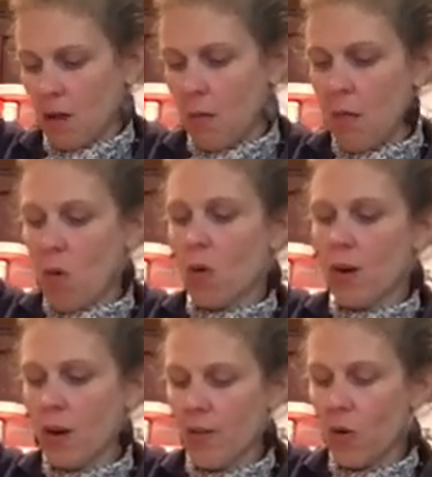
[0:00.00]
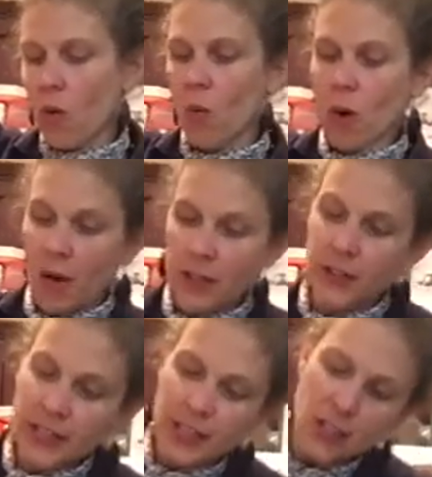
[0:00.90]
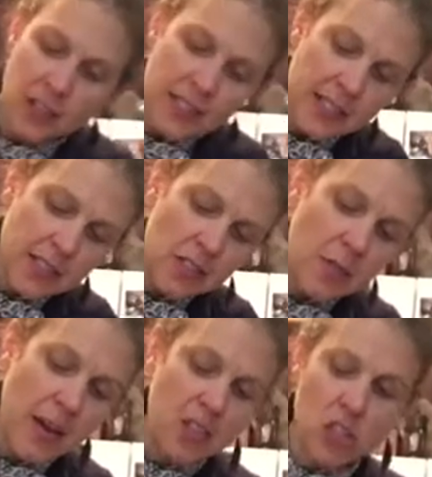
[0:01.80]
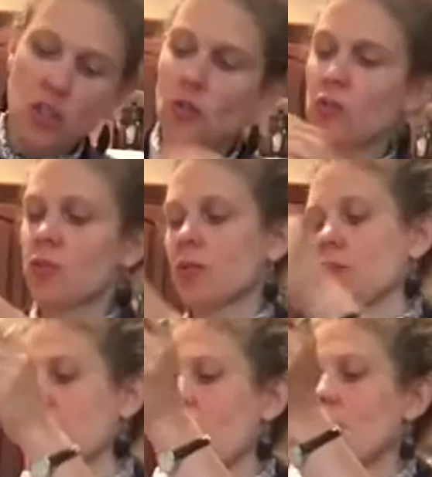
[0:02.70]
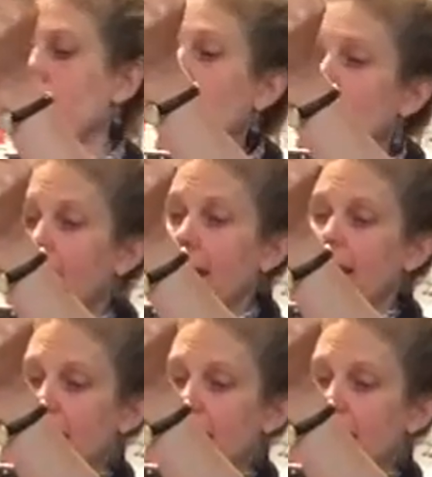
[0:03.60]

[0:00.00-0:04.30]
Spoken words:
more of a watery content to my juice, but